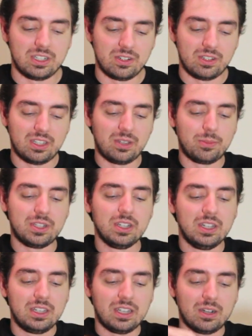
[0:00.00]
and everything. But
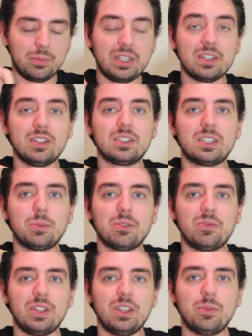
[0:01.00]
yeah, I'll make a separate
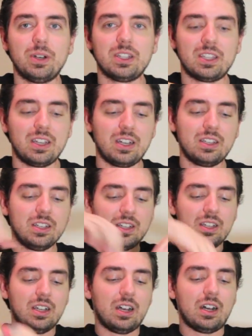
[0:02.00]
video about that.
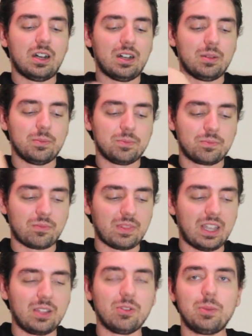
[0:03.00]
Uh,
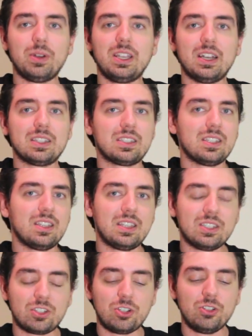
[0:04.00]
anyway, but yeah,
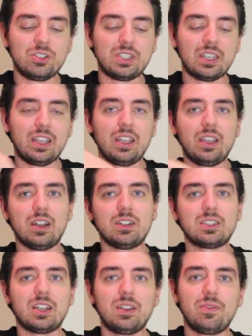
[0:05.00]
this Tuesday on
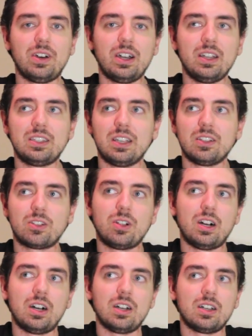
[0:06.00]
Syfy, 10
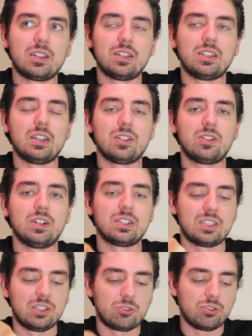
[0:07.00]
o'clock, 9 o'clock
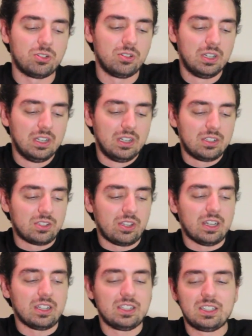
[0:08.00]
Central. So
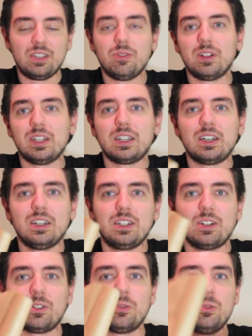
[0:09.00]
yeah, let's see what I got
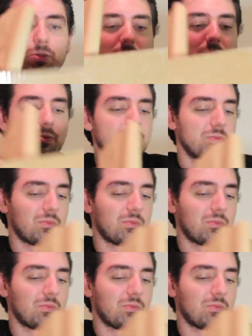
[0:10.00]
here. Ooh,